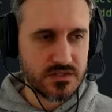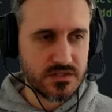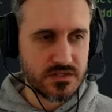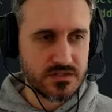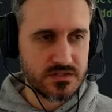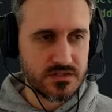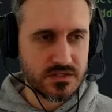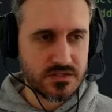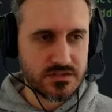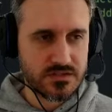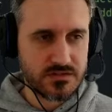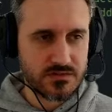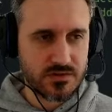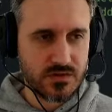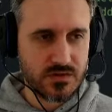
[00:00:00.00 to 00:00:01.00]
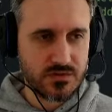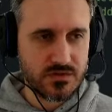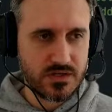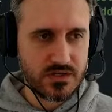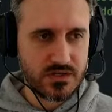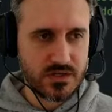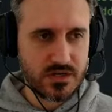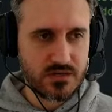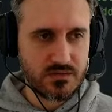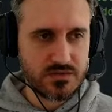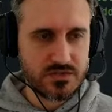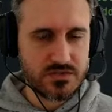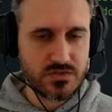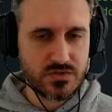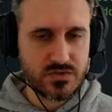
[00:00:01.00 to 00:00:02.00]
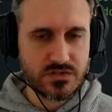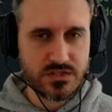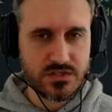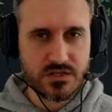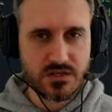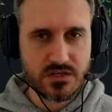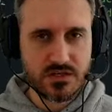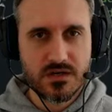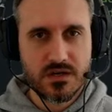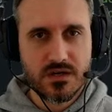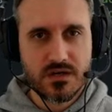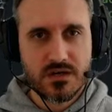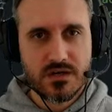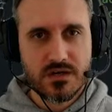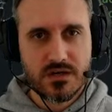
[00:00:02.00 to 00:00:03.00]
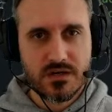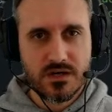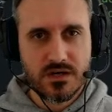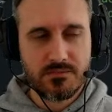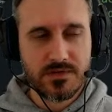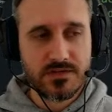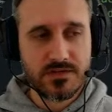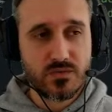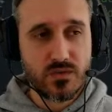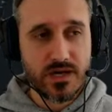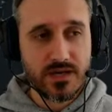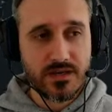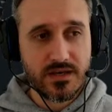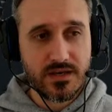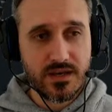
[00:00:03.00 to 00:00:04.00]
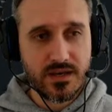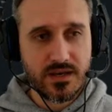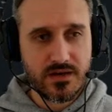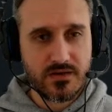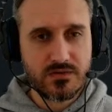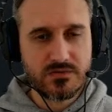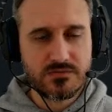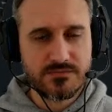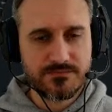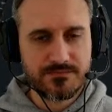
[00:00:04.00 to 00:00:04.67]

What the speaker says: is the custom code that I was using, but right now,